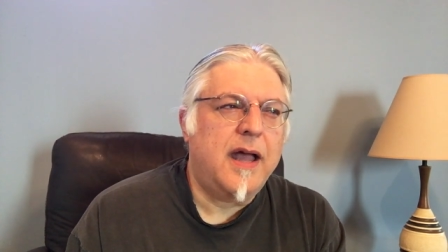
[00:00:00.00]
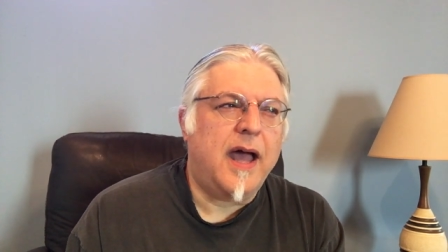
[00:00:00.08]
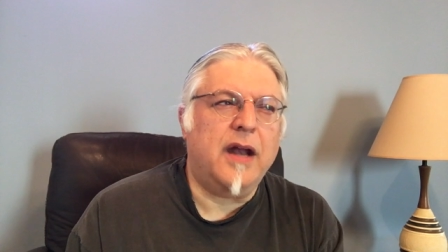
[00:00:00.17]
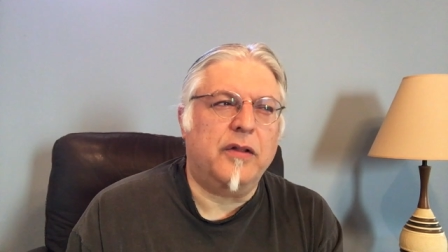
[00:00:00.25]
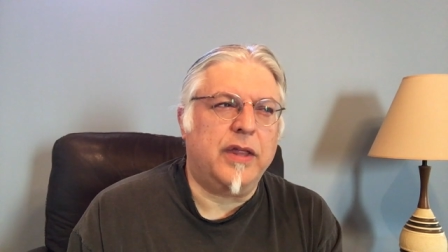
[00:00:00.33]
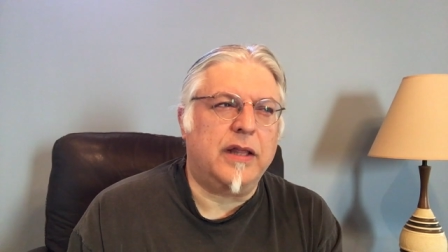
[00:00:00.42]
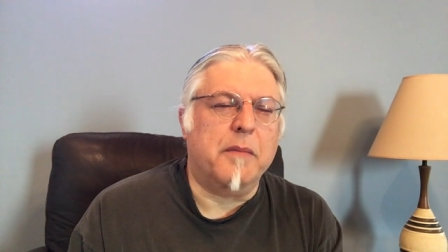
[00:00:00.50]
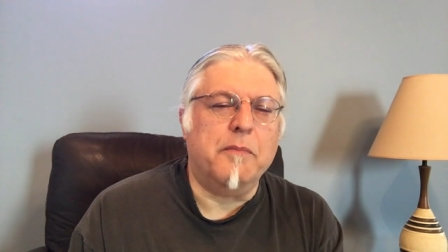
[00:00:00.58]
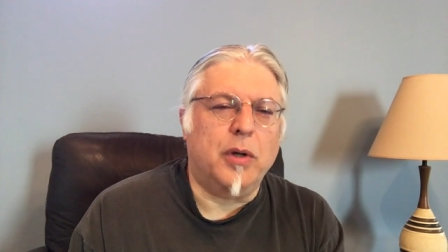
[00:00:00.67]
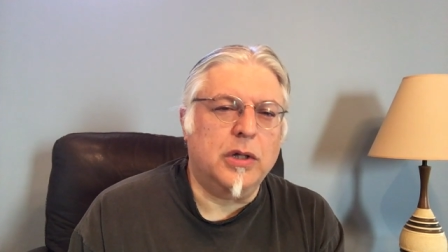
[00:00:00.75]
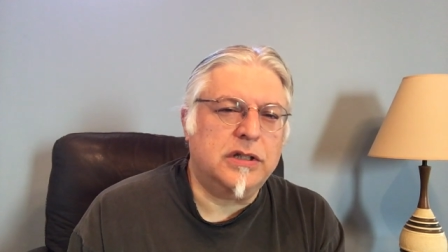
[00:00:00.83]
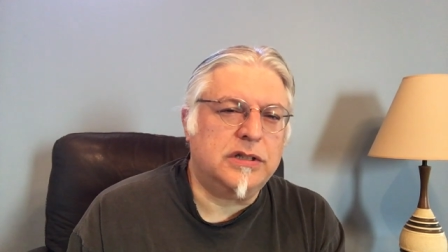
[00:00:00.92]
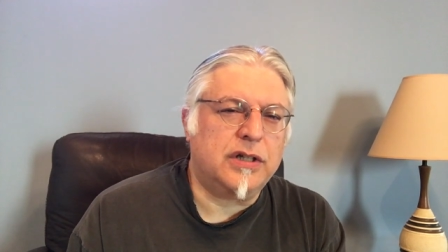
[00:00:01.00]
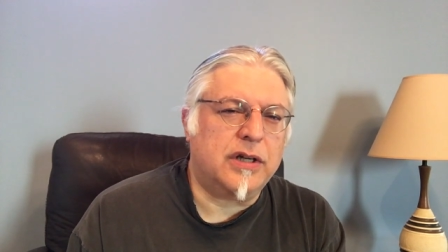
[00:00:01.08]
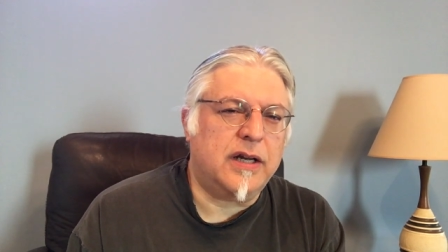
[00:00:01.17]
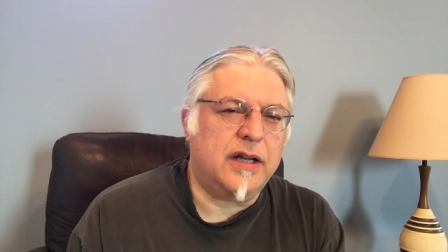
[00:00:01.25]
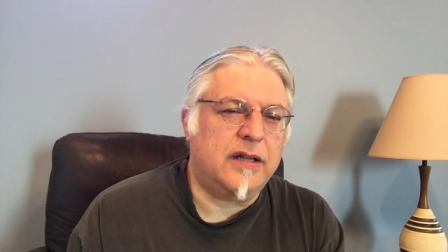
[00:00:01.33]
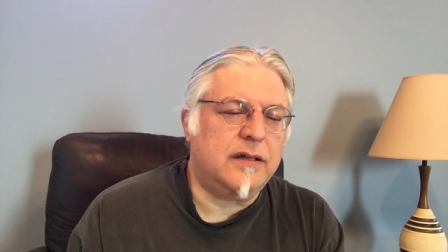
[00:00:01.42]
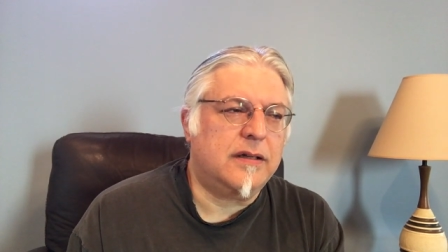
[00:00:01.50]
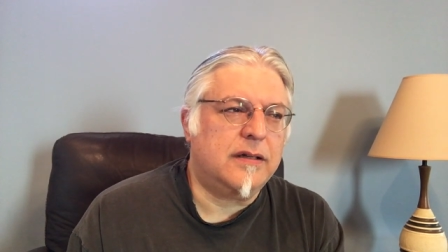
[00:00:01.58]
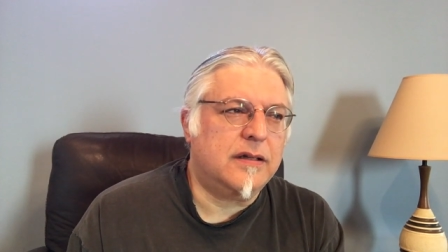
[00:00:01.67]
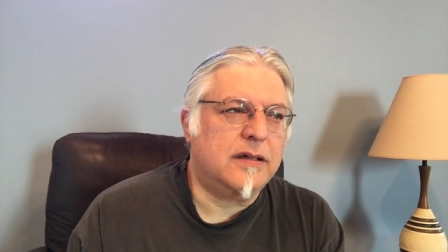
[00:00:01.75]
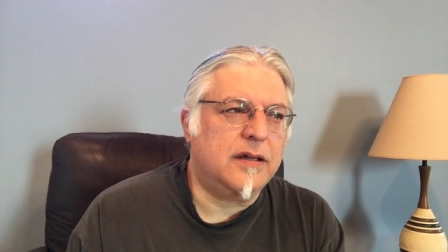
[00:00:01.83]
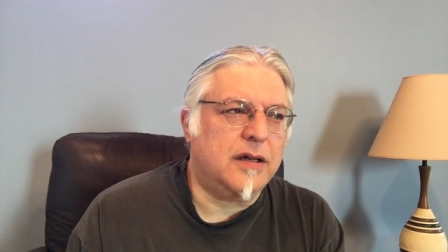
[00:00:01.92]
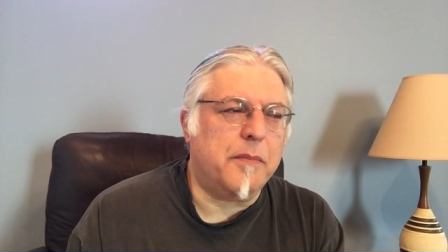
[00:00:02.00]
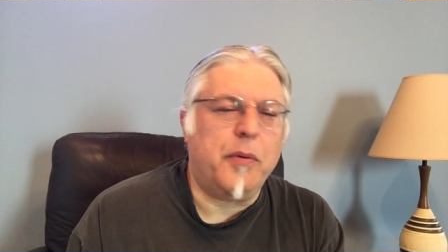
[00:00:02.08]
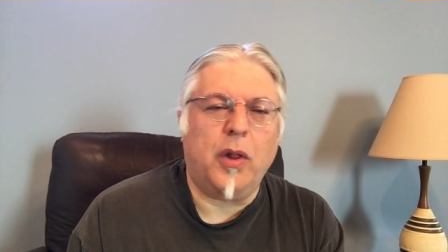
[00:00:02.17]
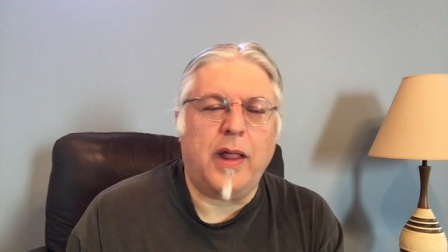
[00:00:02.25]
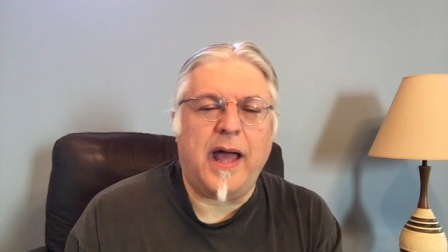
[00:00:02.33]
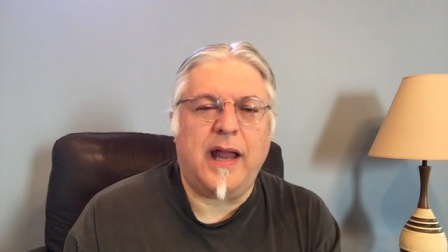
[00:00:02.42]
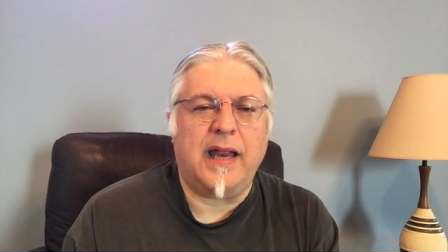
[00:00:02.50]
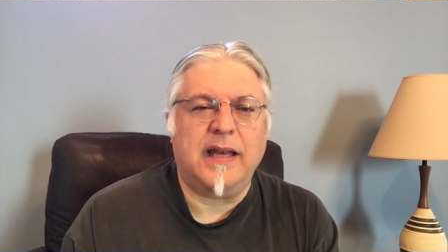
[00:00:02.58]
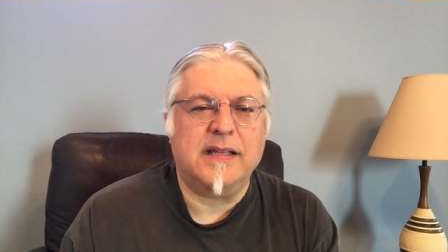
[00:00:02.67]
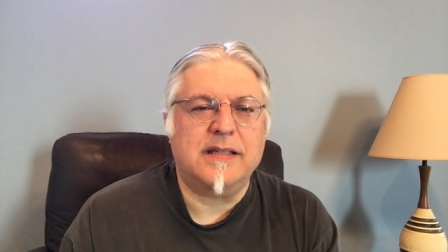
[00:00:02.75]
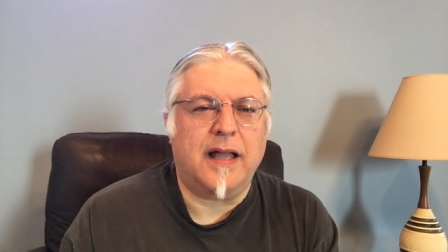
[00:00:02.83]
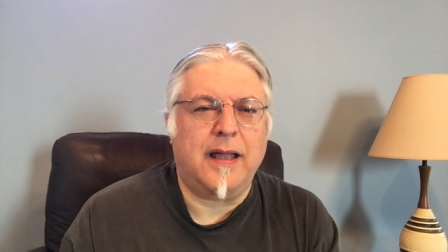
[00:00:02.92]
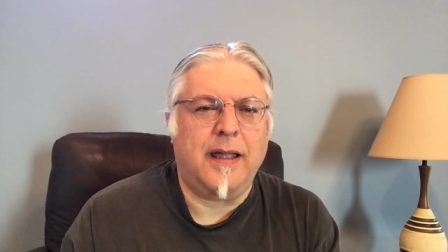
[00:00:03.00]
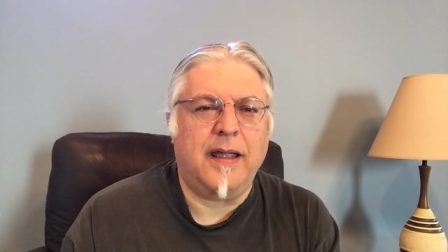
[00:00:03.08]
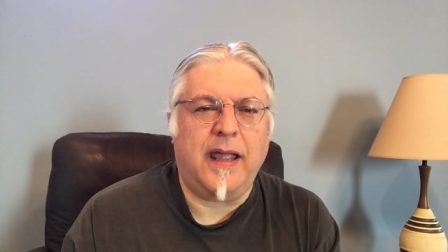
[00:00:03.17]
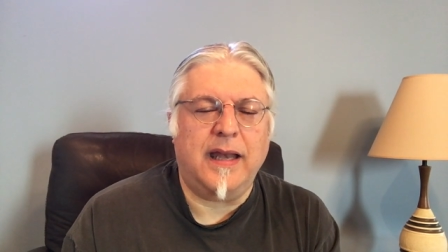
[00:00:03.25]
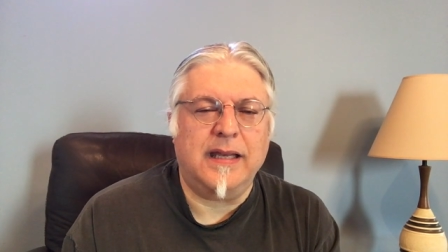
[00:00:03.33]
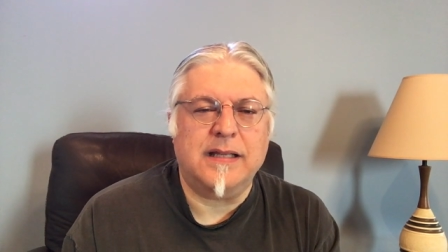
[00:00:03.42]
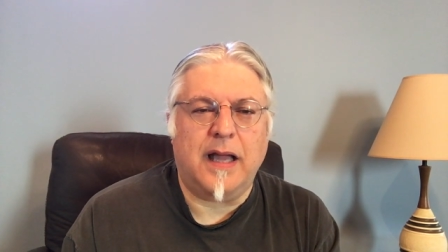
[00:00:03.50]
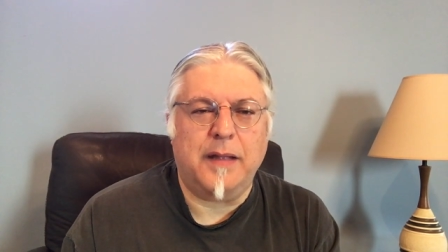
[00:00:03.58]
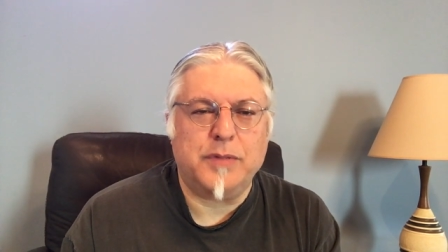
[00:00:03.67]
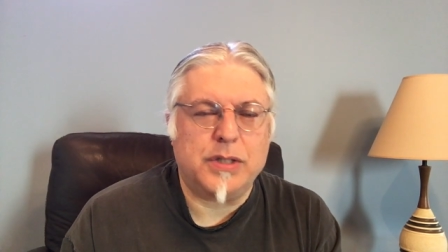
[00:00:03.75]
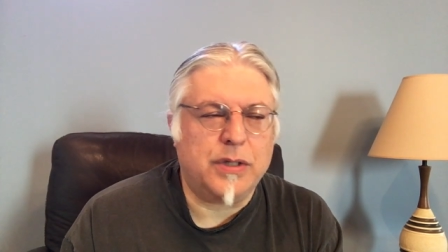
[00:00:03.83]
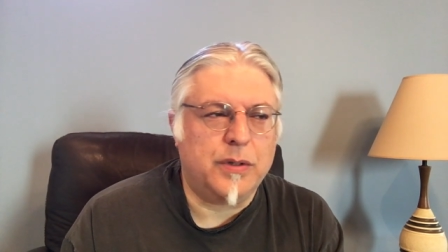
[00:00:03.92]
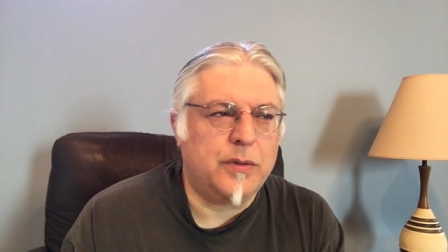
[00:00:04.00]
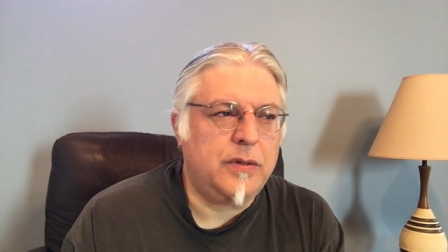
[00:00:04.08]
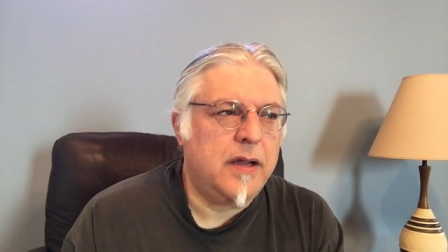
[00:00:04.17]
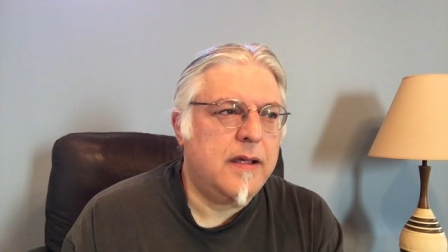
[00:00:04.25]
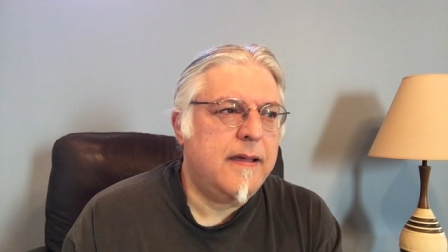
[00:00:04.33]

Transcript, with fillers: I don't think the mullahs are gonna pull out anytime soon.